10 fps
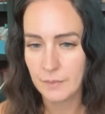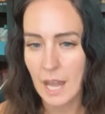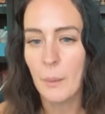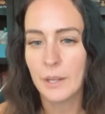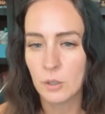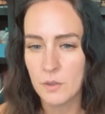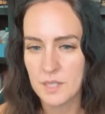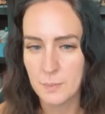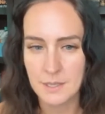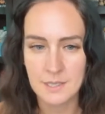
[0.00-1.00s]
how I grew
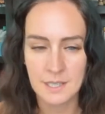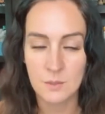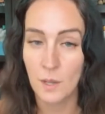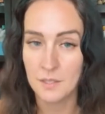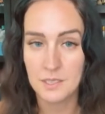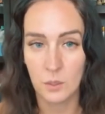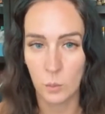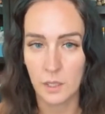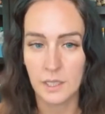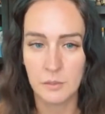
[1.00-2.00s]
this business while still
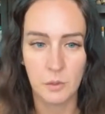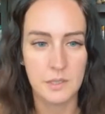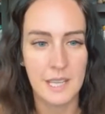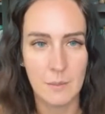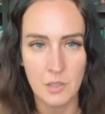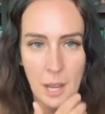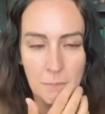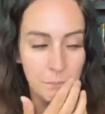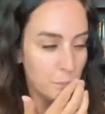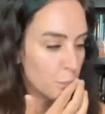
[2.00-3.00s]
working a full-time job.